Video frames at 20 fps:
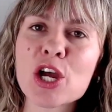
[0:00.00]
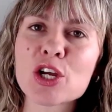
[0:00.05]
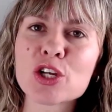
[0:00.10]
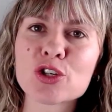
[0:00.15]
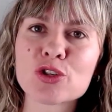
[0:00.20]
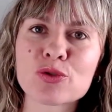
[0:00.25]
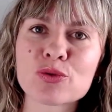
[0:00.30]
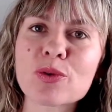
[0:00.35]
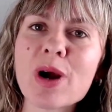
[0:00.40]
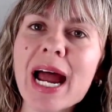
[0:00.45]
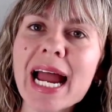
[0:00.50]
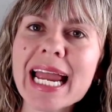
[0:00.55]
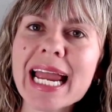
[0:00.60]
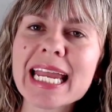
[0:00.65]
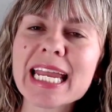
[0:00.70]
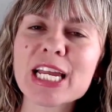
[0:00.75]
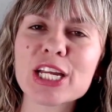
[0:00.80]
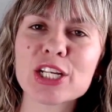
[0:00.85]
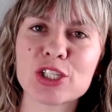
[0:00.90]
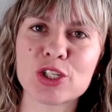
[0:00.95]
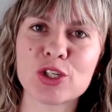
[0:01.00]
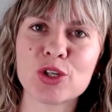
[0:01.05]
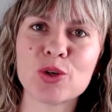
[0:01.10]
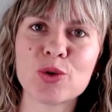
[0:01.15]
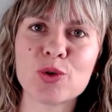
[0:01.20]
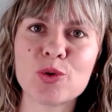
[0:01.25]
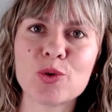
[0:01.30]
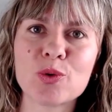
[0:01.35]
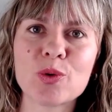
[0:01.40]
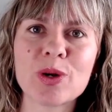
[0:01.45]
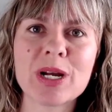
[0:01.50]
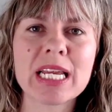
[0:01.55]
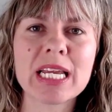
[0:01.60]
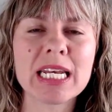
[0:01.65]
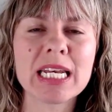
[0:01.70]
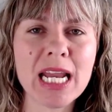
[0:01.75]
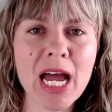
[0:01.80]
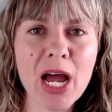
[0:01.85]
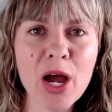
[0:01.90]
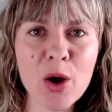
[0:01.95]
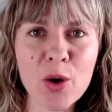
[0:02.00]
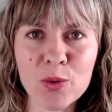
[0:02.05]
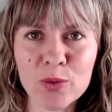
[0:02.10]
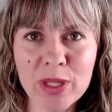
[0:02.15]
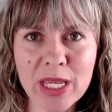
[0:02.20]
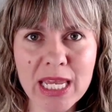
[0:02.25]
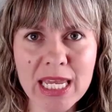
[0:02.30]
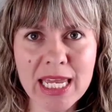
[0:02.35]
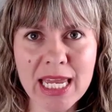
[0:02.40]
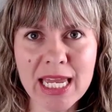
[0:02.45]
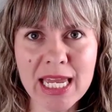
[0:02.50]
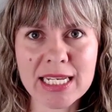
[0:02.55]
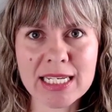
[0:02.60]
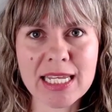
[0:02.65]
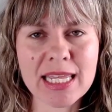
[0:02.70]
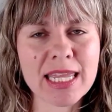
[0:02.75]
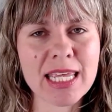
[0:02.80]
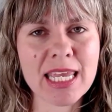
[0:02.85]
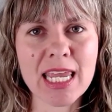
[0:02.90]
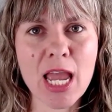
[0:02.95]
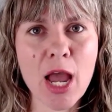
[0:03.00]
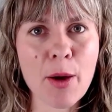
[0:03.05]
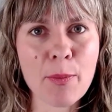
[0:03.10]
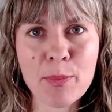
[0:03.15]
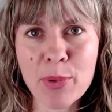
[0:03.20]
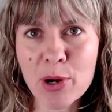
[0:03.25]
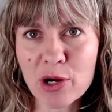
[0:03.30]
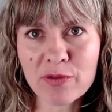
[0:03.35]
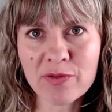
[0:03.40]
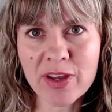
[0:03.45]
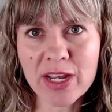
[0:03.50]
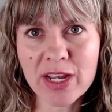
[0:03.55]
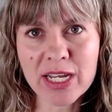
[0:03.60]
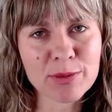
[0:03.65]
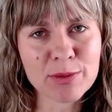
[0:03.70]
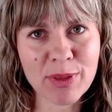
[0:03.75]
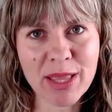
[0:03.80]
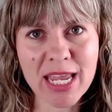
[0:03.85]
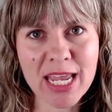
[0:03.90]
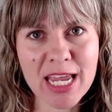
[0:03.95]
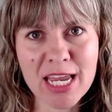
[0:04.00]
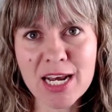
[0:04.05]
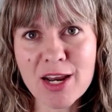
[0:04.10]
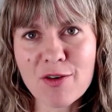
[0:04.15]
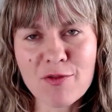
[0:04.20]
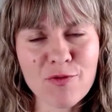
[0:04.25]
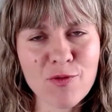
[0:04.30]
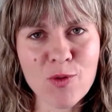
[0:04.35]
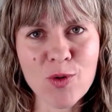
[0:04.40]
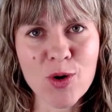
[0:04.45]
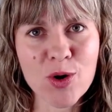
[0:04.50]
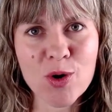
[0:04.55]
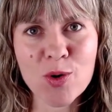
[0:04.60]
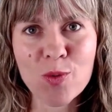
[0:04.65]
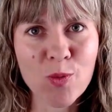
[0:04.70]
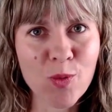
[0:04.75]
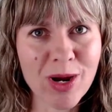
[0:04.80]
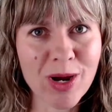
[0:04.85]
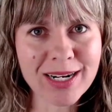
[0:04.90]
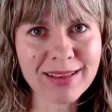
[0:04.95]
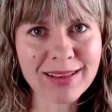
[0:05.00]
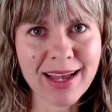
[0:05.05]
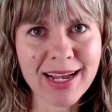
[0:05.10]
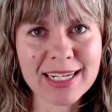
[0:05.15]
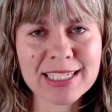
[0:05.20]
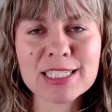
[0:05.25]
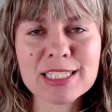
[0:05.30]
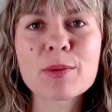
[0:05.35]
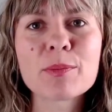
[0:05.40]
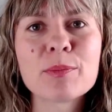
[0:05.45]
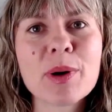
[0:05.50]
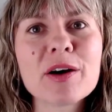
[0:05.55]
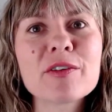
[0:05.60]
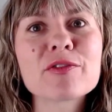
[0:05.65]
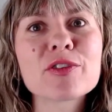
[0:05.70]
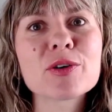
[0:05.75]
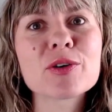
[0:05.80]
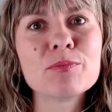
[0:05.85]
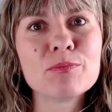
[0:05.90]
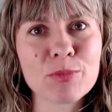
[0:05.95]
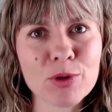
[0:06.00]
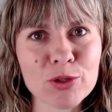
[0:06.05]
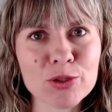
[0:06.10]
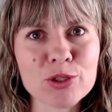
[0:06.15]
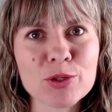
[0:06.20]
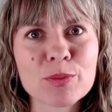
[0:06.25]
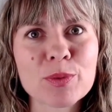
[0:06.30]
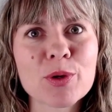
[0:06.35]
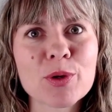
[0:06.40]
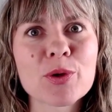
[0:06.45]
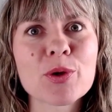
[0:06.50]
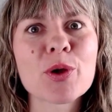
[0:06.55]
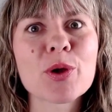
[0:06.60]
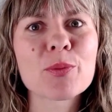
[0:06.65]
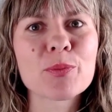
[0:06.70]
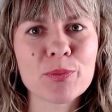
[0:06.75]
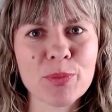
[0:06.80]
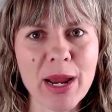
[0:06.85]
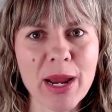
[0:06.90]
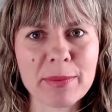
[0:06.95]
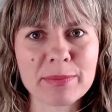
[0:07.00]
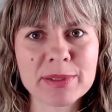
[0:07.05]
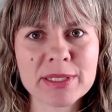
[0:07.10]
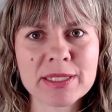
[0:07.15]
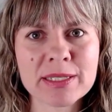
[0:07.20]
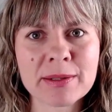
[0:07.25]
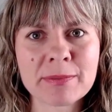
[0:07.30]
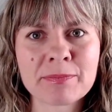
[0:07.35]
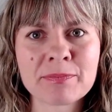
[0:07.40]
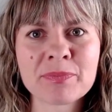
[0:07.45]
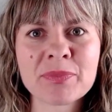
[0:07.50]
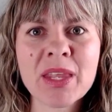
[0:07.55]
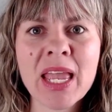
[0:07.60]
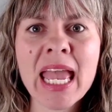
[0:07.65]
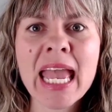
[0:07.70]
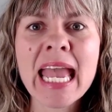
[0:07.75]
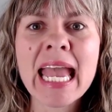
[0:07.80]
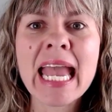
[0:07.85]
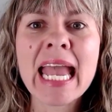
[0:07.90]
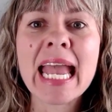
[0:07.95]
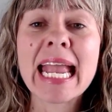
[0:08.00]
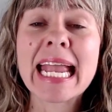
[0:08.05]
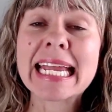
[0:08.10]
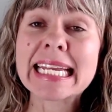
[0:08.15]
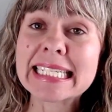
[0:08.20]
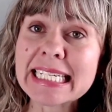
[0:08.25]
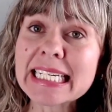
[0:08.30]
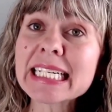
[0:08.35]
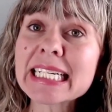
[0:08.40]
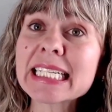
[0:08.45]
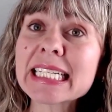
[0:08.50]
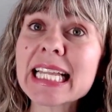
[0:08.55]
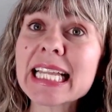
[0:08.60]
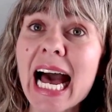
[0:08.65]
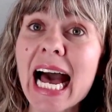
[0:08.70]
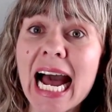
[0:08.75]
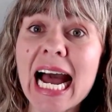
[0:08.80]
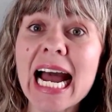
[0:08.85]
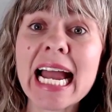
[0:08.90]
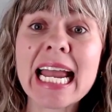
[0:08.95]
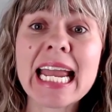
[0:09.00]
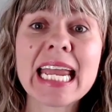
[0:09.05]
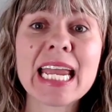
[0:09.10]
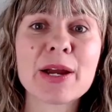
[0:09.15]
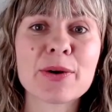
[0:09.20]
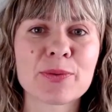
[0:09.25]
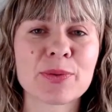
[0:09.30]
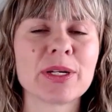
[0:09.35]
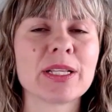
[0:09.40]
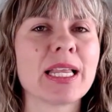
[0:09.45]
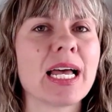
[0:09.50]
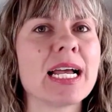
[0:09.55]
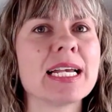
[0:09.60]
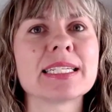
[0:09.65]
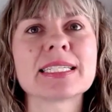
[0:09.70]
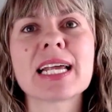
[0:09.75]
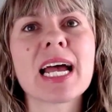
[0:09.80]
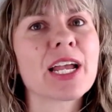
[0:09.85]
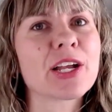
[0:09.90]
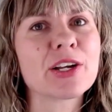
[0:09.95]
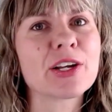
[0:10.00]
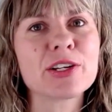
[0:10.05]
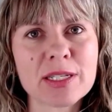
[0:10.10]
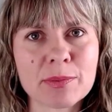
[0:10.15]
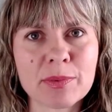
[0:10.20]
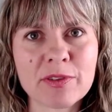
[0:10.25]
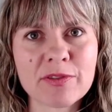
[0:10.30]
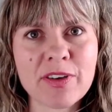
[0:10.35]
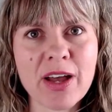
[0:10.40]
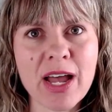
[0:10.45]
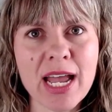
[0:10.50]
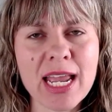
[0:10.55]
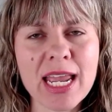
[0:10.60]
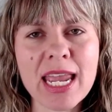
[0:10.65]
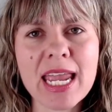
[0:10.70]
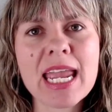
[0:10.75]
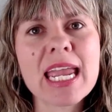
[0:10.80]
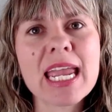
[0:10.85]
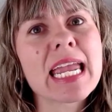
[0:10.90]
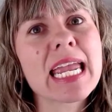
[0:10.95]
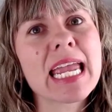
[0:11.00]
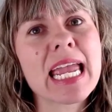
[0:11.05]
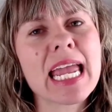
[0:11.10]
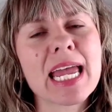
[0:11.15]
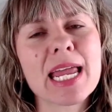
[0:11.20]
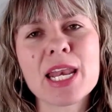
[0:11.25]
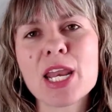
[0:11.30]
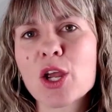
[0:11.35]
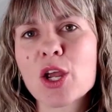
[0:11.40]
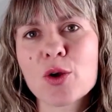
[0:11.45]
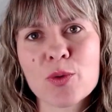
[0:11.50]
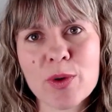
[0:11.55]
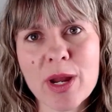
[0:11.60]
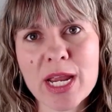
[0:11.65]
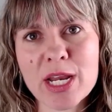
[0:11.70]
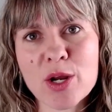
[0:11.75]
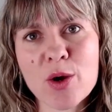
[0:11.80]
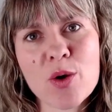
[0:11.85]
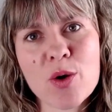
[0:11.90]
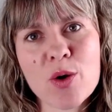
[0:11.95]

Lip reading: trying to not only get the perfect plan for one class, but for multiple reps until I realized I could simplify and create